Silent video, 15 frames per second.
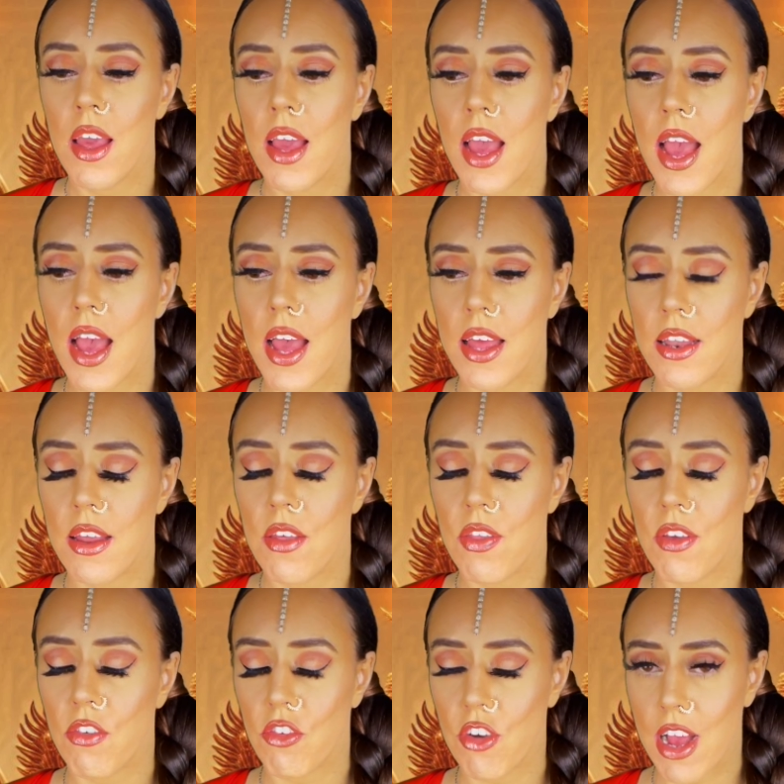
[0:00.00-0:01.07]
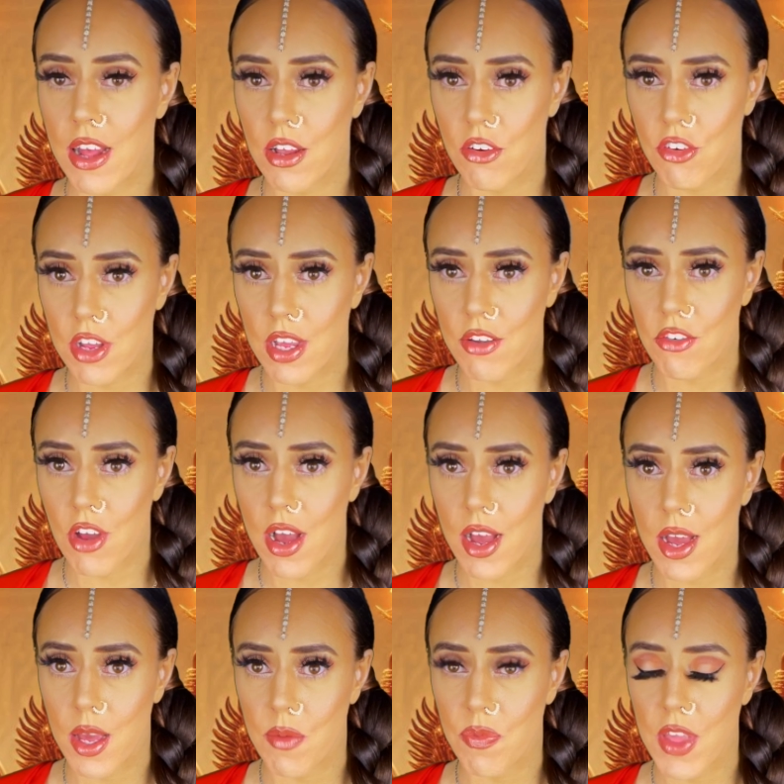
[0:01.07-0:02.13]
And this challenging
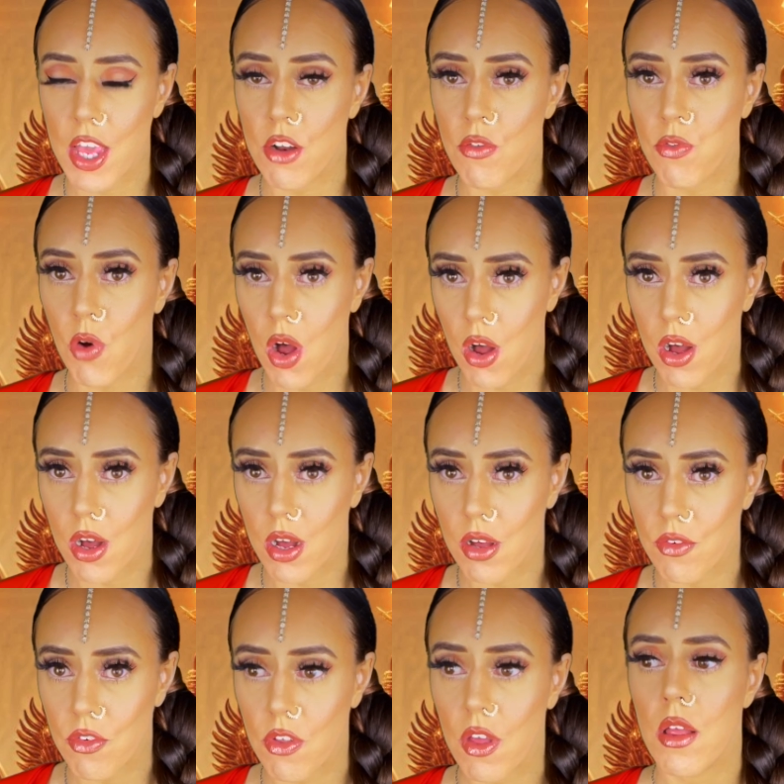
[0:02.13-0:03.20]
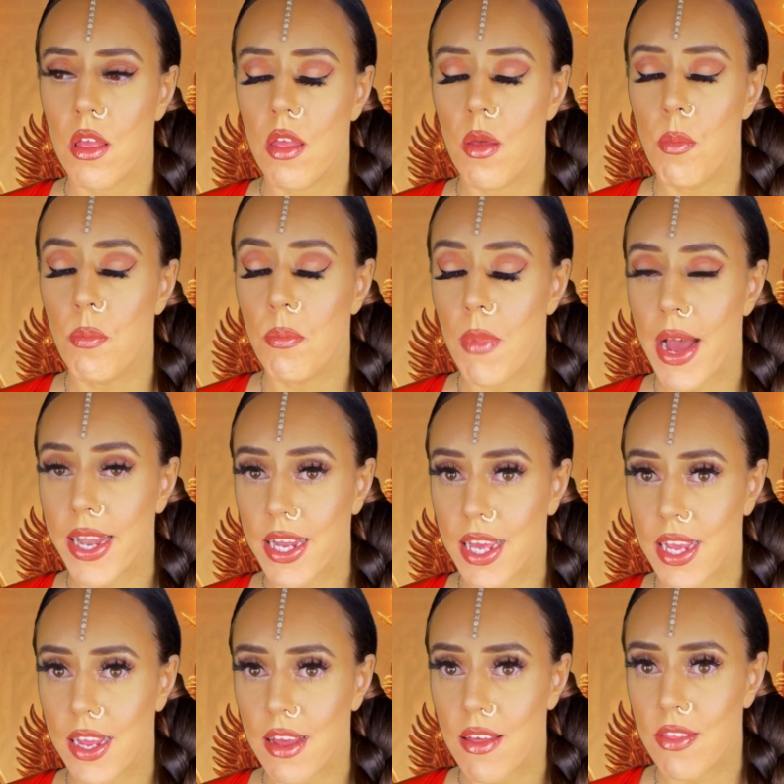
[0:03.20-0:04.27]
time involves
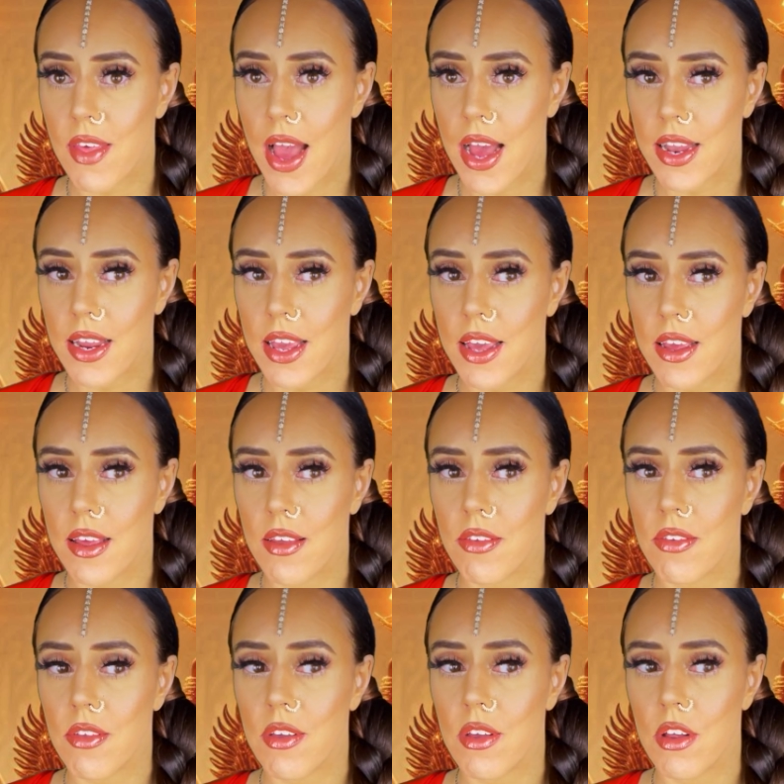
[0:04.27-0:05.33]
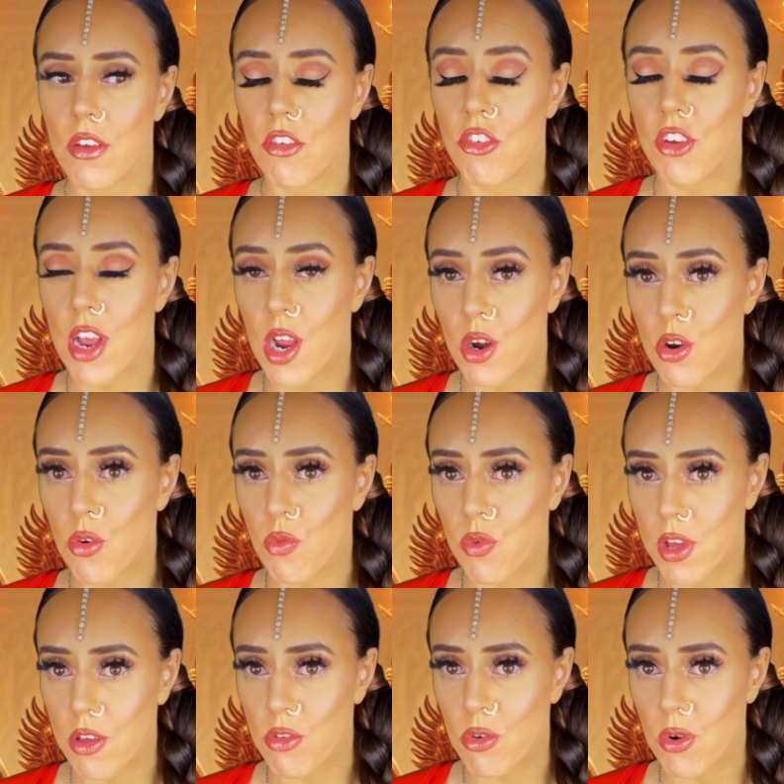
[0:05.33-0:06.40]
money that is shared
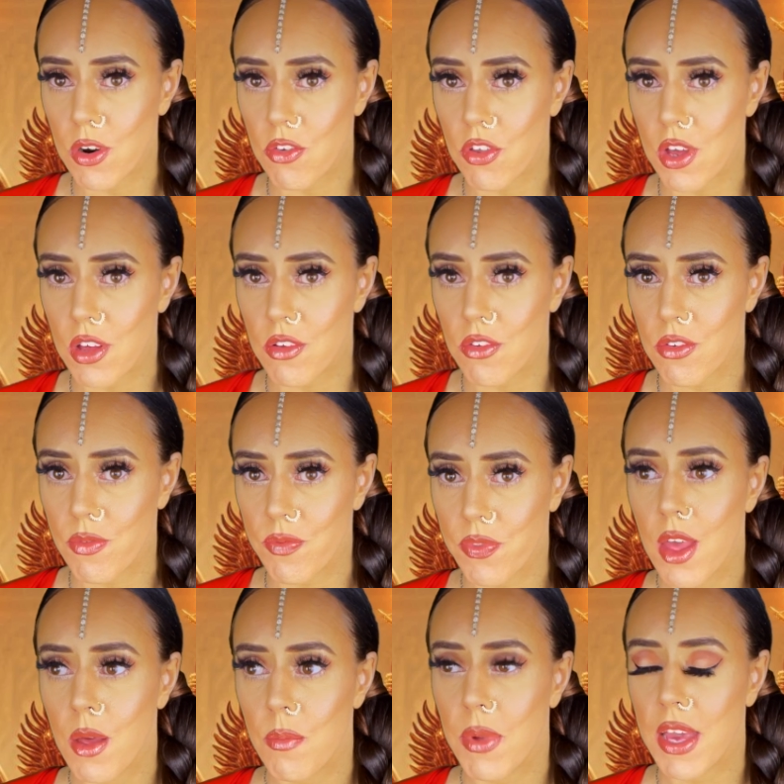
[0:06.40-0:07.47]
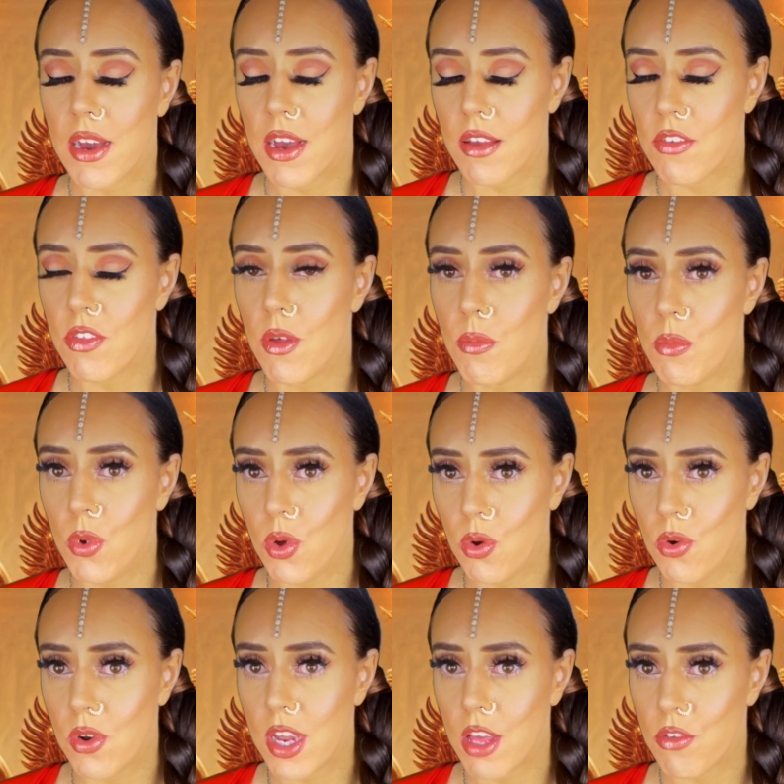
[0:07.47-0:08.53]
resources, because the
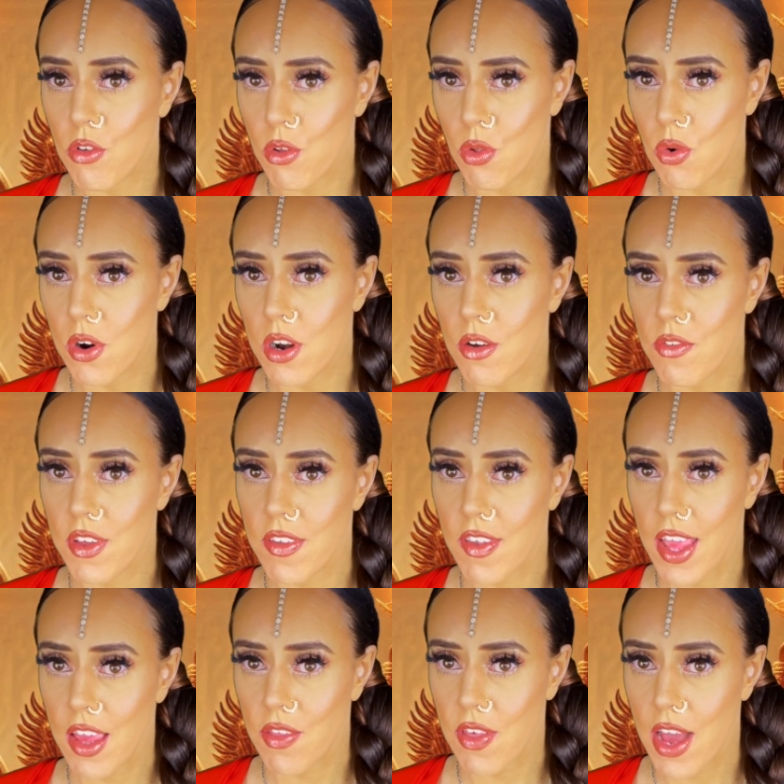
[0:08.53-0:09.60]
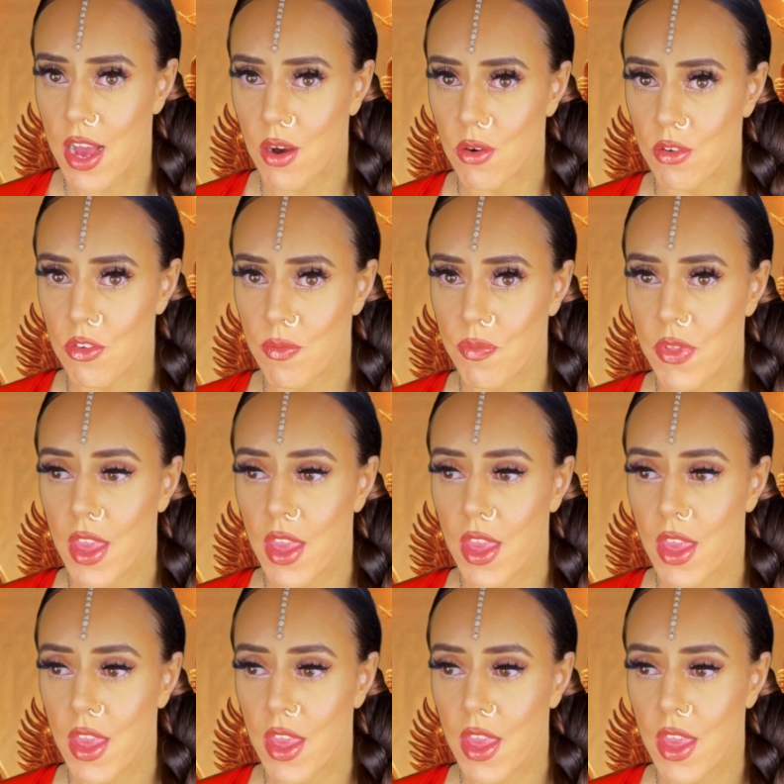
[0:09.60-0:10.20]
moon is the lord of its eighth house.